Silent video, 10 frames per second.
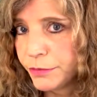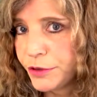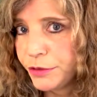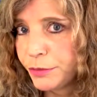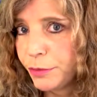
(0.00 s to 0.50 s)

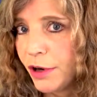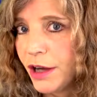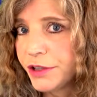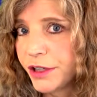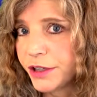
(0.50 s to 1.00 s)
do the
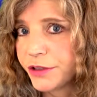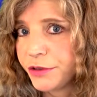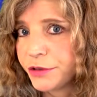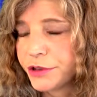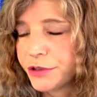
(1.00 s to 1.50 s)
project
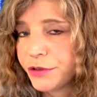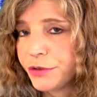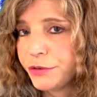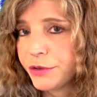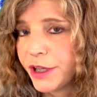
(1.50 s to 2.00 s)
your soul